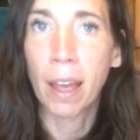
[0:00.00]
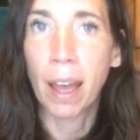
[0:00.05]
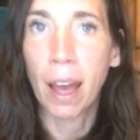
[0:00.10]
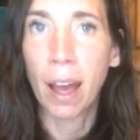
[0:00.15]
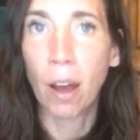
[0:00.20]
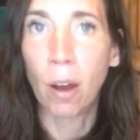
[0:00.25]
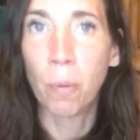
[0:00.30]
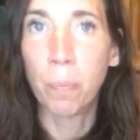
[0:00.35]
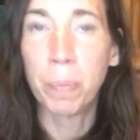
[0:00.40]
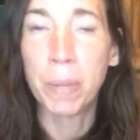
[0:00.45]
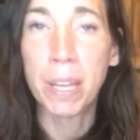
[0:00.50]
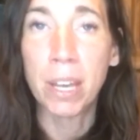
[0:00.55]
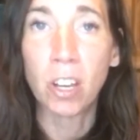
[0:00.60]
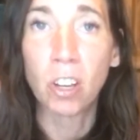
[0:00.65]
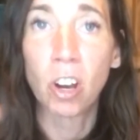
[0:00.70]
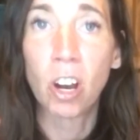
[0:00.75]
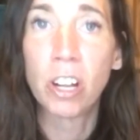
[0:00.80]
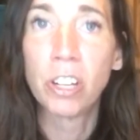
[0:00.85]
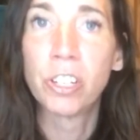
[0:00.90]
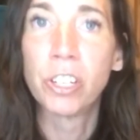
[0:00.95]
how being
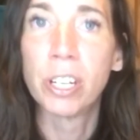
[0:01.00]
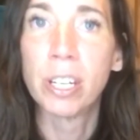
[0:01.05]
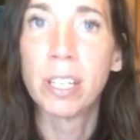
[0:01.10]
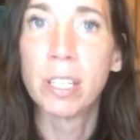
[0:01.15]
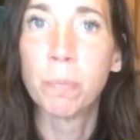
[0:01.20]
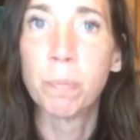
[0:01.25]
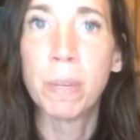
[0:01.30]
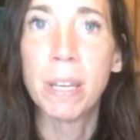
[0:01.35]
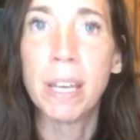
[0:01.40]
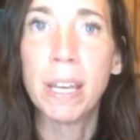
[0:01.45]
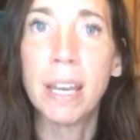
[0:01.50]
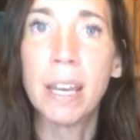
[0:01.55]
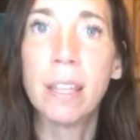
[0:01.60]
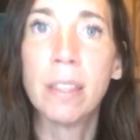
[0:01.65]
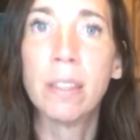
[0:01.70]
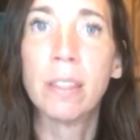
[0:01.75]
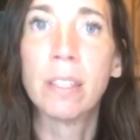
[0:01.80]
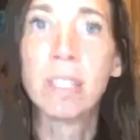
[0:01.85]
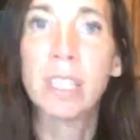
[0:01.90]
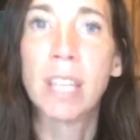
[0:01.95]
conscious, being
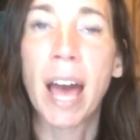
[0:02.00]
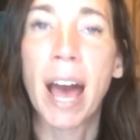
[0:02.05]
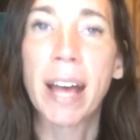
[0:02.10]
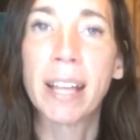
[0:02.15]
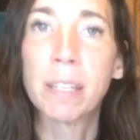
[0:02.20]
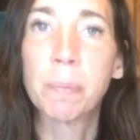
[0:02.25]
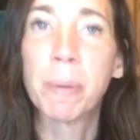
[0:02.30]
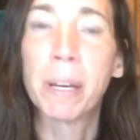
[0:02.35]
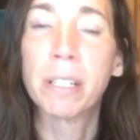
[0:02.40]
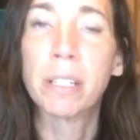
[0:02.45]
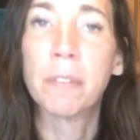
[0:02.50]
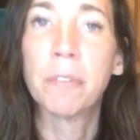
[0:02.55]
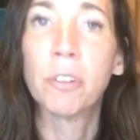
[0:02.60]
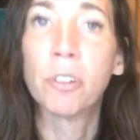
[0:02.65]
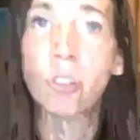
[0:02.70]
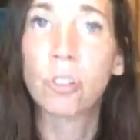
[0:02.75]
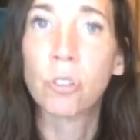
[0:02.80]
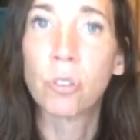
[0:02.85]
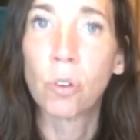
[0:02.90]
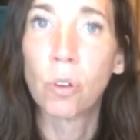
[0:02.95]
in this aspect of your
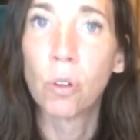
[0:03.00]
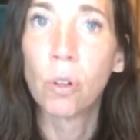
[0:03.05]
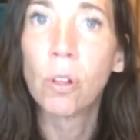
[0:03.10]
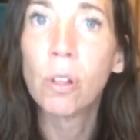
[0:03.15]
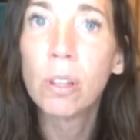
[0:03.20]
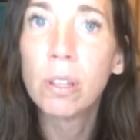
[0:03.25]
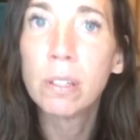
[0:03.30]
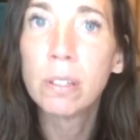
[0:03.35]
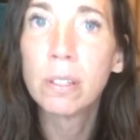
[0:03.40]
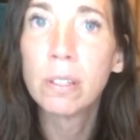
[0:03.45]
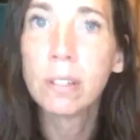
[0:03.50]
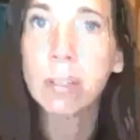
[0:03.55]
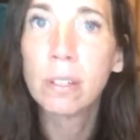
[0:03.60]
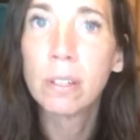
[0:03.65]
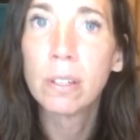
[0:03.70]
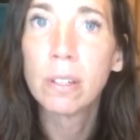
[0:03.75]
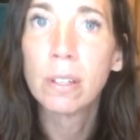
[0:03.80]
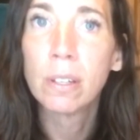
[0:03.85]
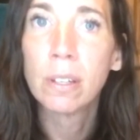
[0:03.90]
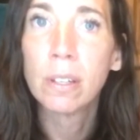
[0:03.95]
soul
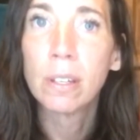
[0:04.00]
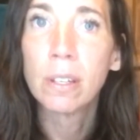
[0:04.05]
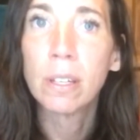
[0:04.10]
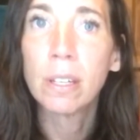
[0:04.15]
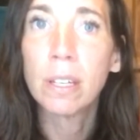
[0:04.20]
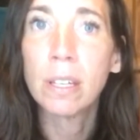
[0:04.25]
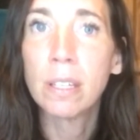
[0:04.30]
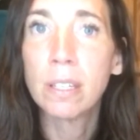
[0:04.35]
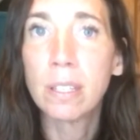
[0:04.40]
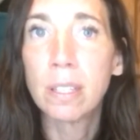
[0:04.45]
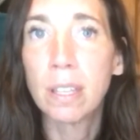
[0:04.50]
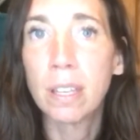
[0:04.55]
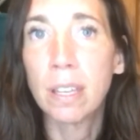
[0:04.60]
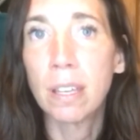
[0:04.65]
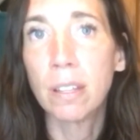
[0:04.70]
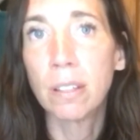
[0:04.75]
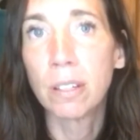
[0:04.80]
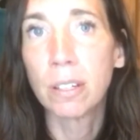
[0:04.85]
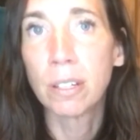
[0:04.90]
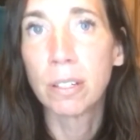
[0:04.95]
is the
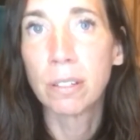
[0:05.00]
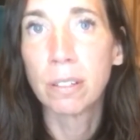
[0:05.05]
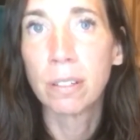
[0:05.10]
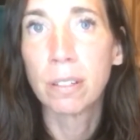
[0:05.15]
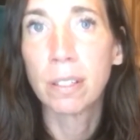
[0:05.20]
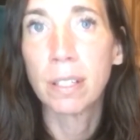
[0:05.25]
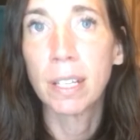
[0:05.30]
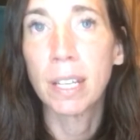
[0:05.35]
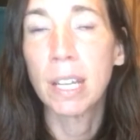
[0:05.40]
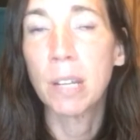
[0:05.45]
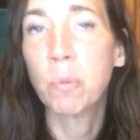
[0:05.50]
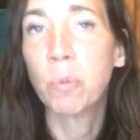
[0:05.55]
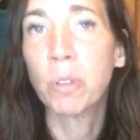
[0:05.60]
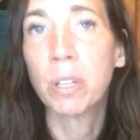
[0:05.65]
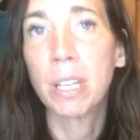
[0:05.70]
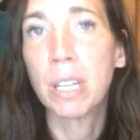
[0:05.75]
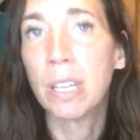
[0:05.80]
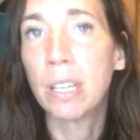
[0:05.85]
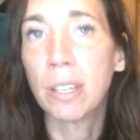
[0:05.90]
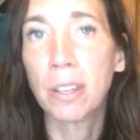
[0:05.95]
healer. It will
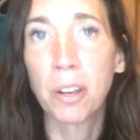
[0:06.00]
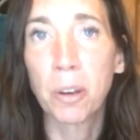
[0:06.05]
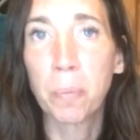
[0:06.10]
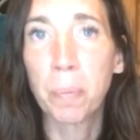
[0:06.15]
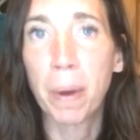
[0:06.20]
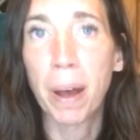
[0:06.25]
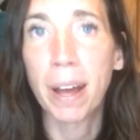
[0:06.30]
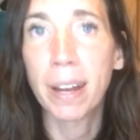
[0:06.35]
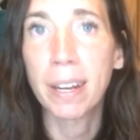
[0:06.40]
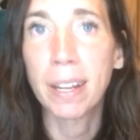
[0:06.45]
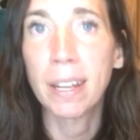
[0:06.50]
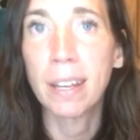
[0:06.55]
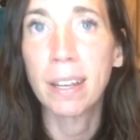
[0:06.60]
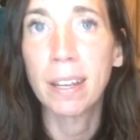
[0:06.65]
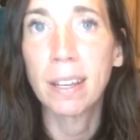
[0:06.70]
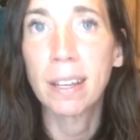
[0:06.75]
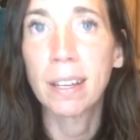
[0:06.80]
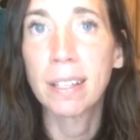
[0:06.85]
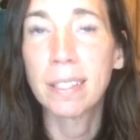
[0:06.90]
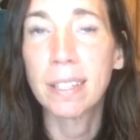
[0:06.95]
heal your body
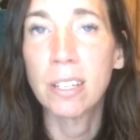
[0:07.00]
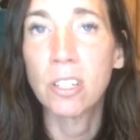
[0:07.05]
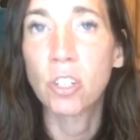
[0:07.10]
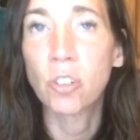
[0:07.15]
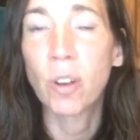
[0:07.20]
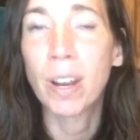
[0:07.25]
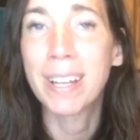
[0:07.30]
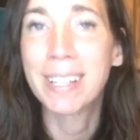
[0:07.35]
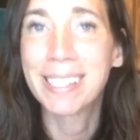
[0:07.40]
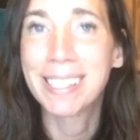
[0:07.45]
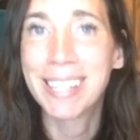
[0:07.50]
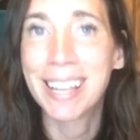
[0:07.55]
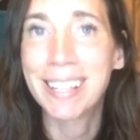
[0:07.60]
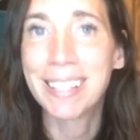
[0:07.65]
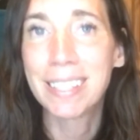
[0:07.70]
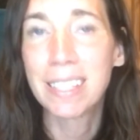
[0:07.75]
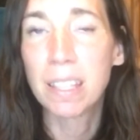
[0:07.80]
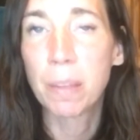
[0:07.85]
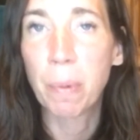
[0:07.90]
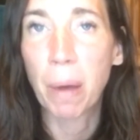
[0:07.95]
because it
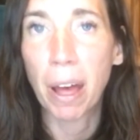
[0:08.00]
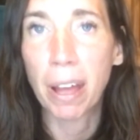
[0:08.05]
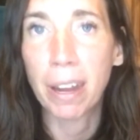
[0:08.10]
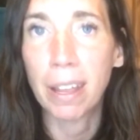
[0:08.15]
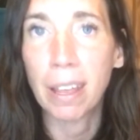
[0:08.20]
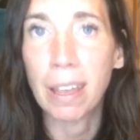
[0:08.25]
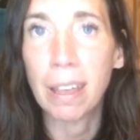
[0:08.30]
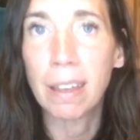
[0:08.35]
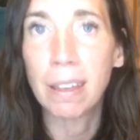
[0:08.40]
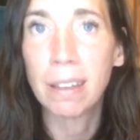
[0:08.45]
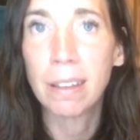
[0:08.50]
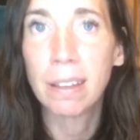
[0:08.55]
transcends the body.